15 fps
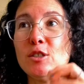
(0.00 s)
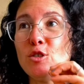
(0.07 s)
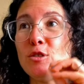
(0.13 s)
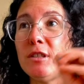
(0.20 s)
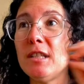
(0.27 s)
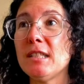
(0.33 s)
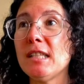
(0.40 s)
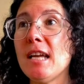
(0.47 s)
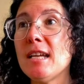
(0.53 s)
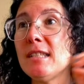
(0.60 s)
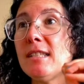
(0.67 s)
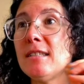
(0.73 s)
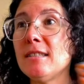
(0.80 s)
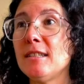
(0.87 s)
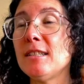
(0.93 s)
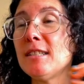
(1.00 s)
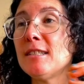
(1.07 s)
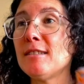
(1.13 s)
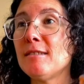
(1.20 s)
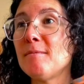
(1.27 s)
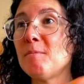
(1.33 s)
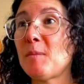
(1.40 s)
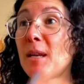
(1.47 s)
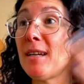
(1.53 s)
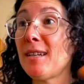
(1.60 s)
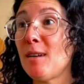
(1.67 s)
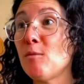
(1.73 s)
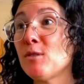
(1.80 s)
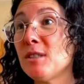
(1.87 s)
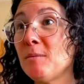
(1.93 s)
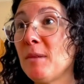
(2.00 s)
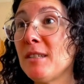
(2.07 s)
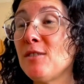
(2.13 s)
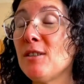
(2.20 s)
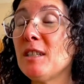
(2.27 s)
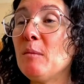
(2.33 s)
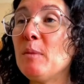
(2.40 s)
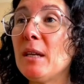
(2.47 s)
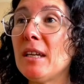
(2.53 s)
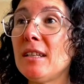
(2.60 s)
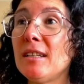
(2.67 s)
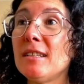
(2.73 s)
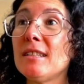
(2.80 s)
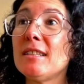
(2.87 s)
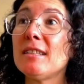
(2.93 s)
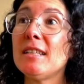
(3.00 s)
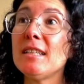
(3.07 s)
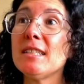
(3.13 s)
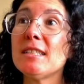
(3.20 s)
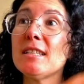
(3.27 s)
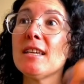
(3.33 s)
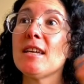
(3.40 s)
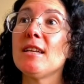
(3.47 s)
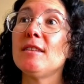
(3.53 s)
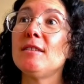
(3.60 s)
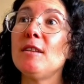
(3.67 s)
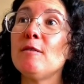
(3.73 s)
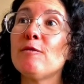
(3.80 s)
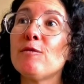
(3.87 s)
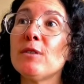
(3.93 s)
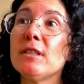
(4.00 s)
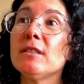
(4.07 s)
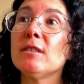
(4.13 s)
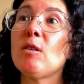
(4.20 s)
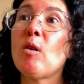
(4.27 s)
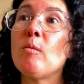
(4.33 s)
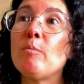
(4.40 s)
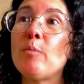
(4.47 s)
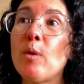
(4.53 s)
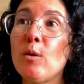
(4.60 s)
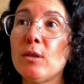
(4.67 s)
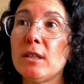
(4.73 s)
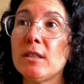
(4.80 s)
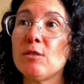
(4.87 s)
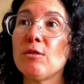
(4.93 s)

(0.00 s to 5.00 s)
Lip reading: So this has like I was mentioning at the beginning, these different components.